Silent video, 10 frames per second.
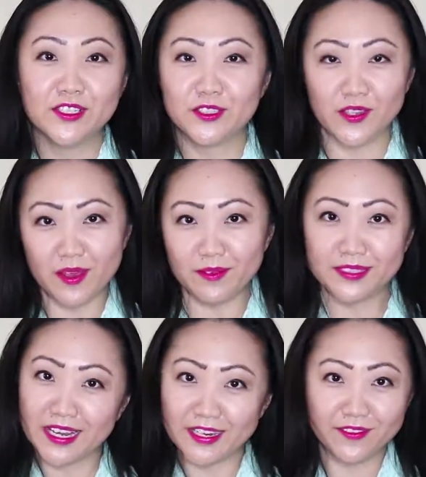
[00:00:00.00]
So that
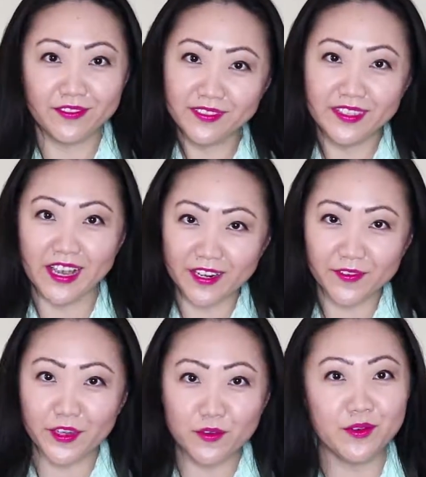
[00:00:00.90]
was kind of
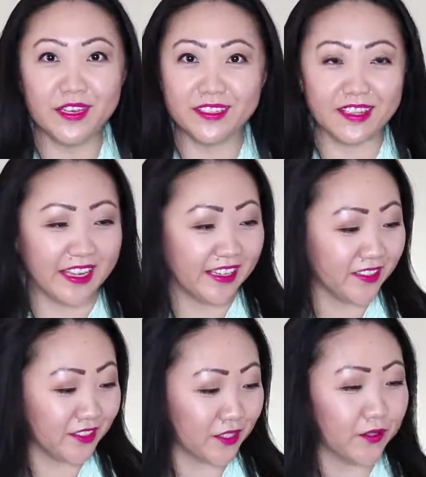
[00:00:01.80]
kind of a unique
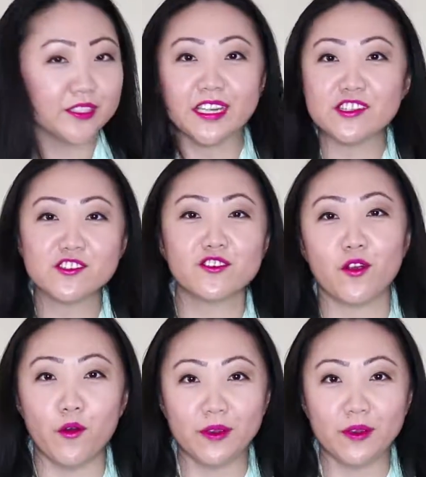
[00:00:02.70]
thing. So stations are